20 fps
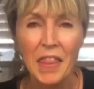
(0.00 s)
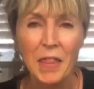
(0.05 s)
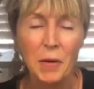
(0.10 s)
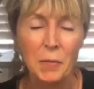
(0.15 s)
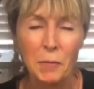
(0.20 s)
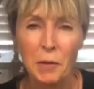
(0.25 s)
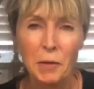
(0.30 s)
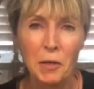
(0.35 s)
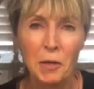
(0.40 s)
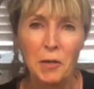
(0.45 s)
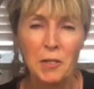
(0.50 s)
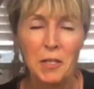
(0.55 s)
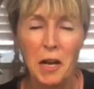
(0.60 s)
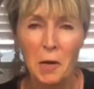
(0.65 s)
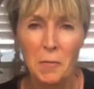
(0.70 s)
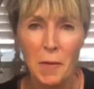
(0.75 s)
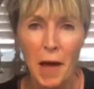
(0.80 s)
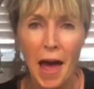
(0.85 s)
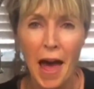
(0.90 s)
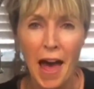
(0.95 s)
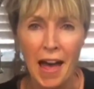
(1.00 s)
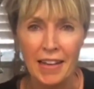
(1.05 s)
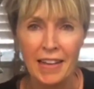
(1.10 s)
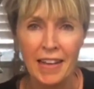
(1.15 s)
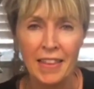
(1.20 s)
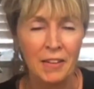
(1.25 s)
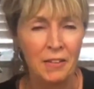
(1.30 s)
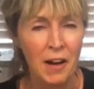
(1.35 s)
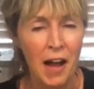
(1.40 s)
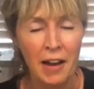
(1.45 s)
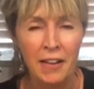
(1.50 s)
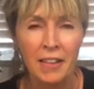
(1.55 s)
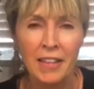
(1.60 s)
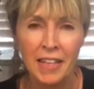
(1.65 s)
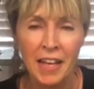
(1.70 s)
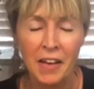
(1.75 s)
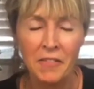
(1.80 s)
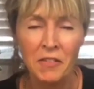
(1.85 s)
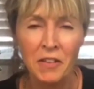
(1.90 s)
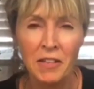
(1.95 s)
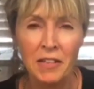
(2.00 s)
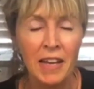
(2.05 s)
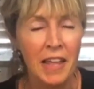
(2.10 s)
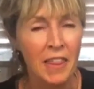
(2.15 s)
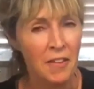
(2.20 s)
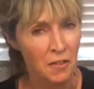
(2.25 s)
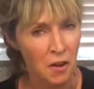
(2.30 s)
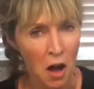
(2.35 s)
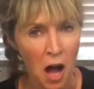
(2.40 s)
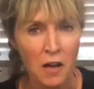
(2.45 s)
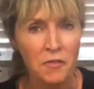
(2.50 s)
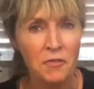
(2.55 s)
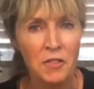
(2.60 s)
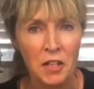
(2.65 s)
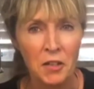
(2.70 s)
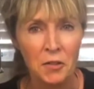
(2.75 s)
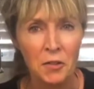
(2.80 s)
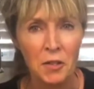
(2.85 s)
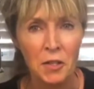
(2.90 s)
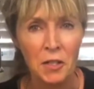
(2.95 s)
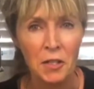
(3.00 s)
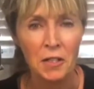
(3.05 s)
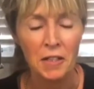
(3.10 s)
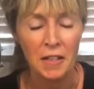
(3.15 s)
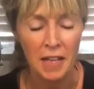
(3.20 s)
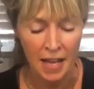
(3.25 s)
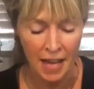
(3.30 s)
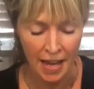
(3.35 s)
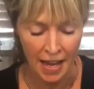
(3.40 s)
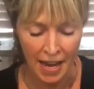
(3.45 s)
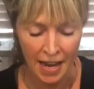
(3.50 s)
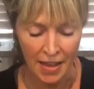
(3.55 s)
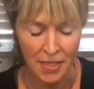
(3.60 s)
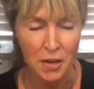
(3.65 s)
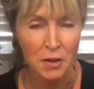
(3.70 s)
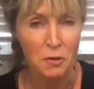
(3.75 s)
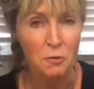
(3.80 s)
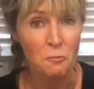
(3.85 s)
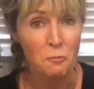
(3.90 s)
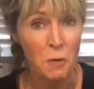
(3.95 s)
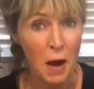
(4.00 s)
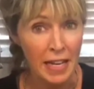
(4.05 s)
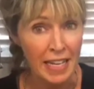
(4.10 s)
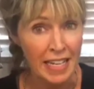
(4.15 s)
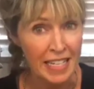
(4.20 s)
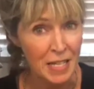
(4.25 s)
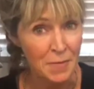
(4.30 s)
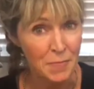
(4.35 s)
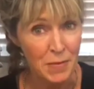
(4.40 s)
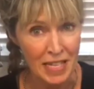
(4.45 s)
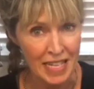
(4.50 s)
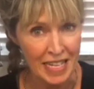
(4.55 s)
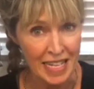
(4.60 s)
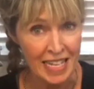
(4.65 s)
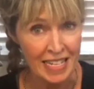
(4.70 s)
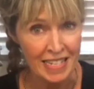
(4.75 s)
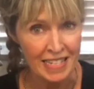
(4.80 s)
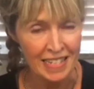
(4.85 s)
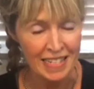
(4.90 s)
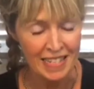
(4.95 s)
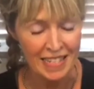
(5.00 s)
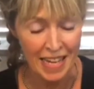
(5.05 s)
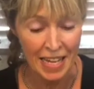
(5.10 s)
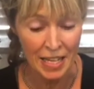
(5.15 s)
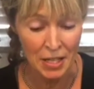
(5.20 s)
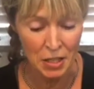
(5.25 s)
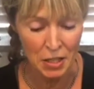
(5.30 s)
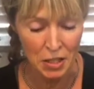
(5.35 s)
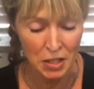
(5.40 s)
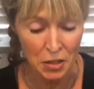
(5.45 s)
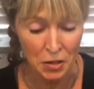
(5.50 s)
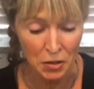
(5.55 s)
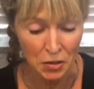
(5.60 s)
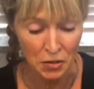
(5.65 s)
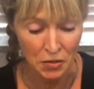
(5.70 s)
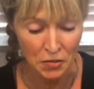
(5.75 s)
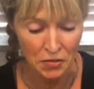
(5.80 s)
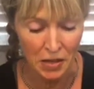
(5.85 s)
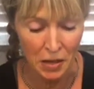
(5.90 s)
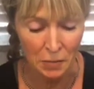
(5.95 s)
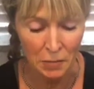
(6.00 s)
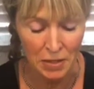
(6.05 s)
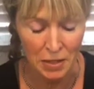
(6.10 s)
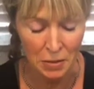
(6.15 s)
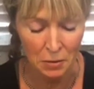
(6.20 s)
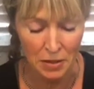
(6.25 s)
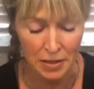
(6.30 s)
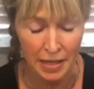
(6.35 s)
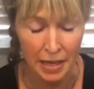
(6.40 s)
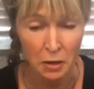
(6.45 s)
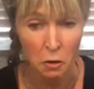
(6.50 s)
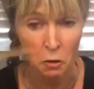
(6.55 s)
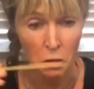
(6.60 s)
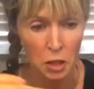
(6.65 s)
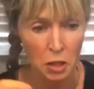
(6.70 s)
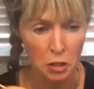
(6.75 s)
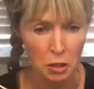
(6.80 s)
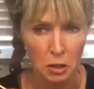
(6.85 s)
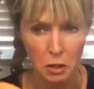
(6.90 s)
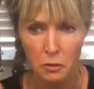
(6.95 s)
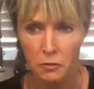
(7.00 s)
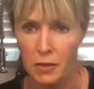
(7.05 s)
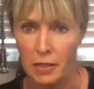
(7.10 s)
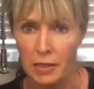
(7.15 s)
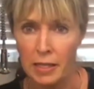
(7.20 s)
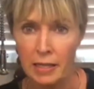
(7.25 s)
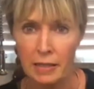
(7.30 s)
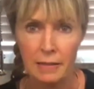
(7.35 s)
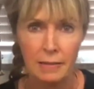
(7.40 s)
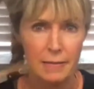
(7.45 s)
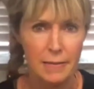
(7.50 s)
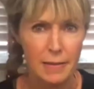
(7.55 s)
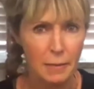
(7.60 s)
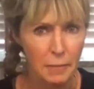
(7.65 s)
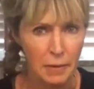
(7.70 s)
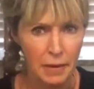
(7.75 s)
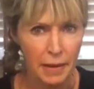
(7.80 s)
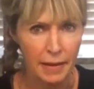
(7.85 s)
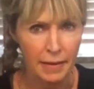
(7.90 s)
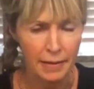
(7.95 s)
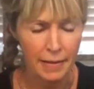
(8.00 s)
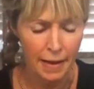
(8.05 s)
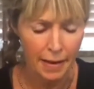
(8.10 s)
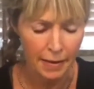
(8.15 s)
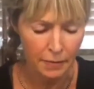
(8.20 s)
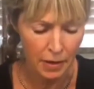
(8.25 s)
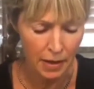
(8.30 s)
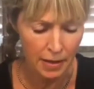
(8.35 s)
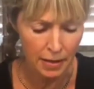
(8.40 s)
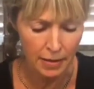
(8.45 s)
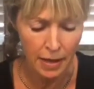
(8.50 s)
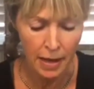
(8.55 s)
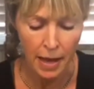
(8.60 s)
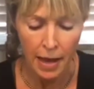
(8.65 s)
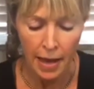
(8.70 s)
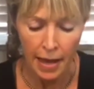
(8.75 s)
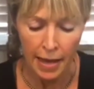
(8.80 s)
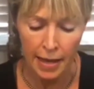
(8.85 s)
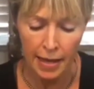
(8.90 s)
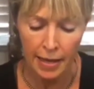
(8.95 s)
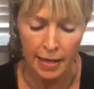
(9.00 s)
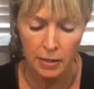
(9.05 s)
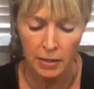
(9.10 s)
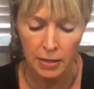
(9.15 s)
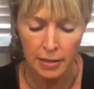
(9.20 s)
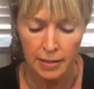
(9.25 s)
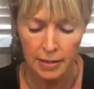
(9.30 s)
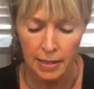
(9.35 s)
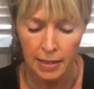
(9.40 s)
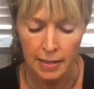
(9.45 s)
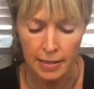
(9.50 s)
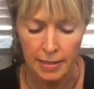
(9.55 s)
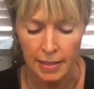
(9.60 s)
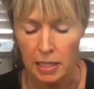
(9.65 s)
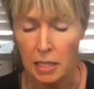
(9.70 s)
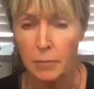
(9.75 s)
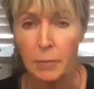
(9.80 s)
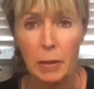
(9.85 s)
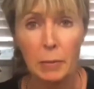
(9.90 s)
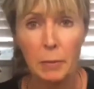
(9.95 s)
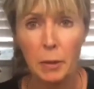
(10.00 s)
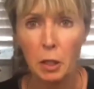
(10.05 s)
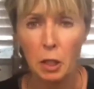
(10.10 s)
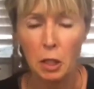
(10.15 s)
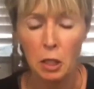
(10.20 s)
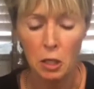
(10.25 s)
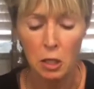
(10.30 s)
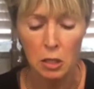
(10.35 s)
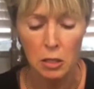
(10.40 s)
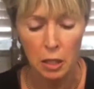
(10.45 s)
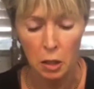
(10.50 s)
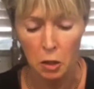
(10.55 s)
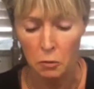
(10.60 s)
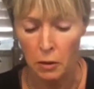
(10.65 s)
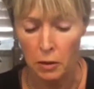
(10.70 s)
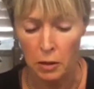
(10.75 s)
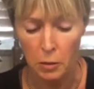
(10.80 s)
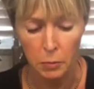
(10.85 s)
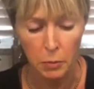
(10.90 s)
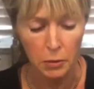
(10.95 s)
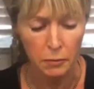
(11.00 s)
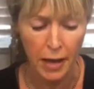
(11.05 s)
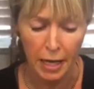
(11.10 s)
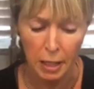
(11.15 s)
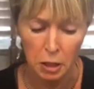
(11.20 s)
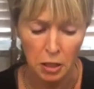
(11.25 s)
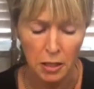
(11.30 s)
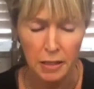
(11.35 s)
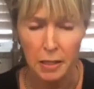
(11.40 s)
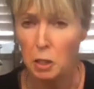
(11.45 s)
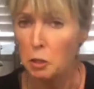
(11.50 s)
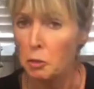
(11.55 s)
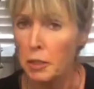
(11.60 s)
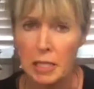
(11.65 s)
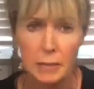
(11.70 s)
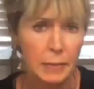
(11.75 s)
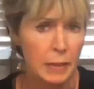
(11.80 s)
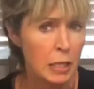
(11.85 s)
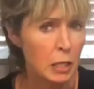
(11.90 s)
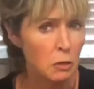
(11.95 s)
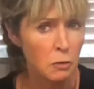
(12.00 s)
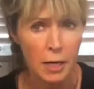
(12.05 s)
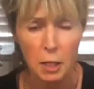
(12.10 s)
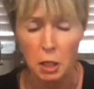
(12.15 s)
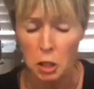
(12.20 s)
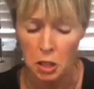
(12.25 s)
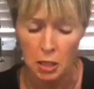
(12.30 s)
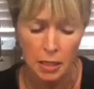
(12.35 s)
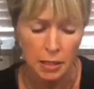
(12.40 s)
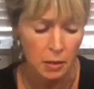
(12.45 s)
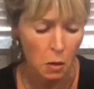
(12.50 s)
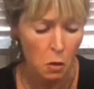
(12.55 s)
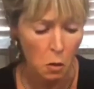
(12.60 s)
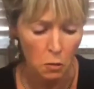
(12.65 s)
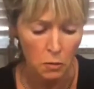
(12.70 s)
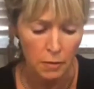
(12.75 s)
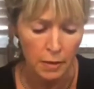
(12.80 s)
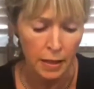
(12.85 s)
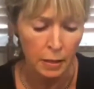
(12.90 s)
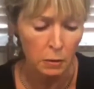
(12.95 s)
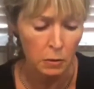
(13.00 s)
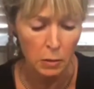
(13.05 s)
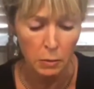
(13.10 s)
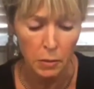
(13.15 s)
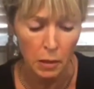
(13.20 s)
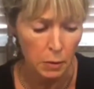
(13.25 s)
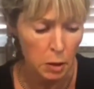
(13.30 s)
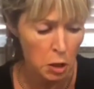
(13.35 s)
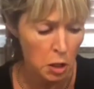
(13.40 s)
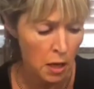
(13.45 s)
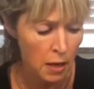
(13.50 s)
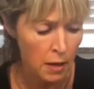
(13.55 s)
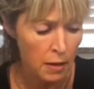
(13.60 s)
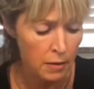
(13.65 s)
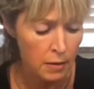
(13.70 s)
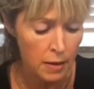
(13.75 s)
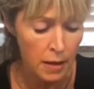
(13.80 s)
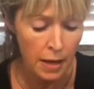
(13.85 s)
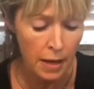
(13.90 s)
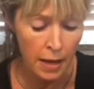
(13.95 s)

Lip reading: Their burgers are back. They're out of the oven and they're off the grill and they're ready to be eaten and served. I'm so excited. Or served and eaten, something like that, right? And you can see the sesame burgers. They're grilled to perfection, crispy, crunchy, the whole thing with the Parmesan.